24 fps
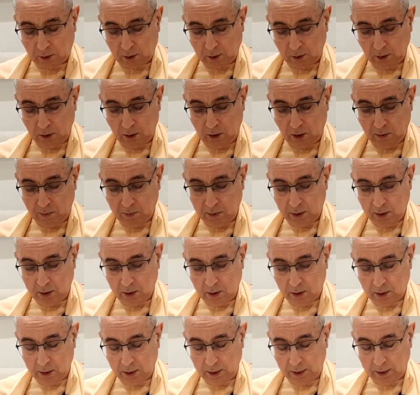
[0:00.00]

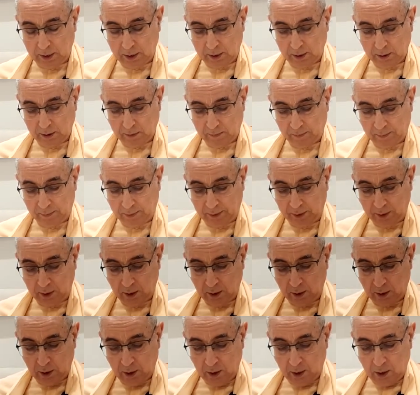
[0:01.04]
Commentary.
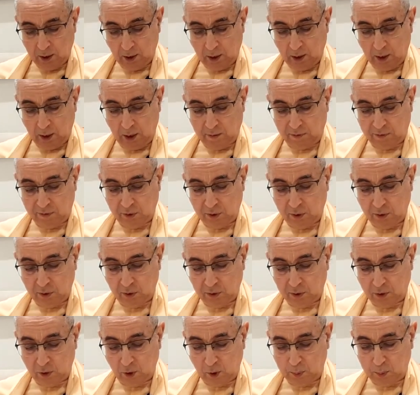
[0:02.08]
At first,
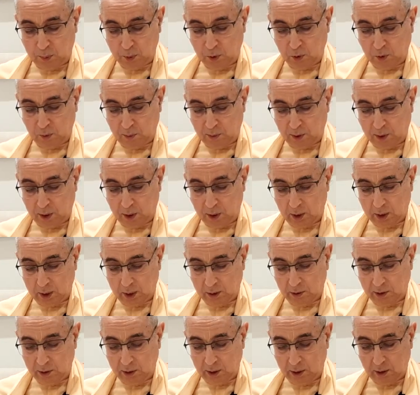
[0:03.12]
Gopakumara could
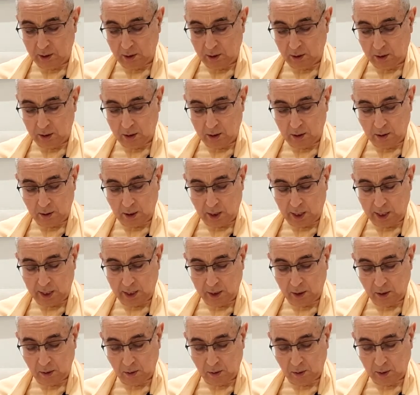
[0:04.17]
see Lord
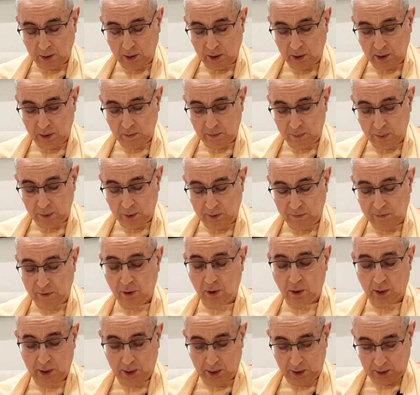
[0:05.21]
Narayan only in brief
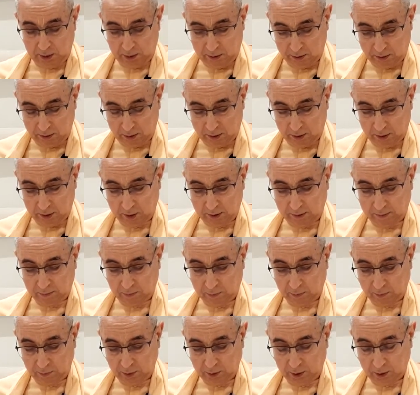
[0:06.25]
audiences.
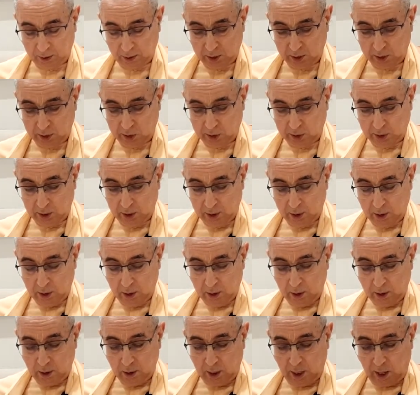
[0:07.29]

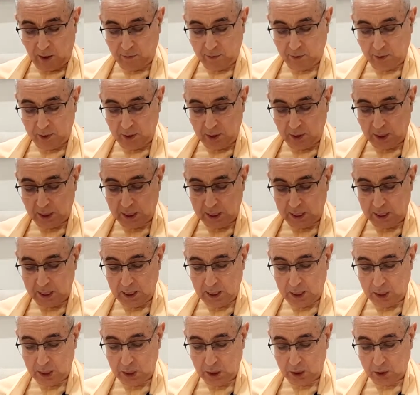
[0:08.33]
After this
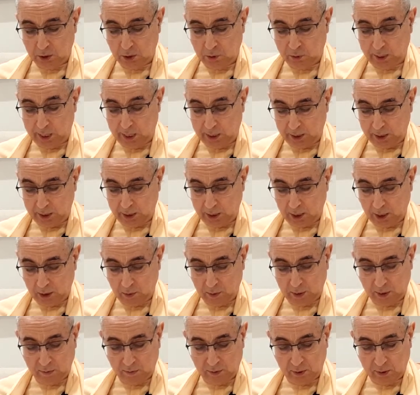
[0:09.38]
initial training,
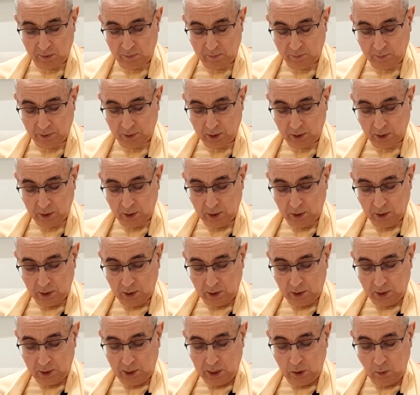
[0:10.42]
however,
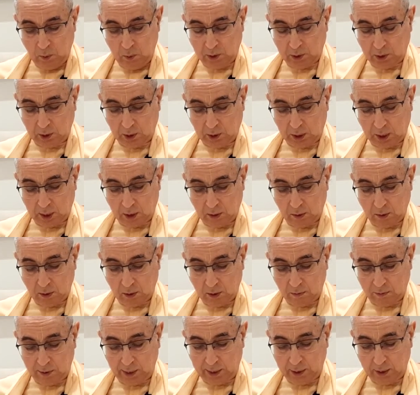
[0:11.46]
he was allowed a
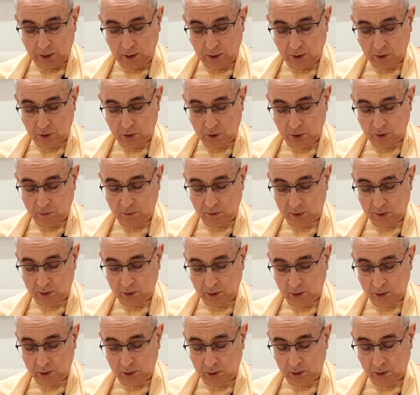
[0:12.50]
regular service
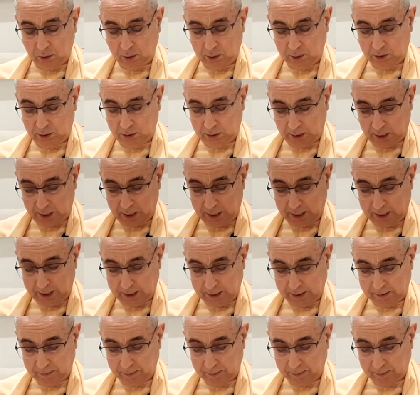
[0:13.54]
at the Lord's side.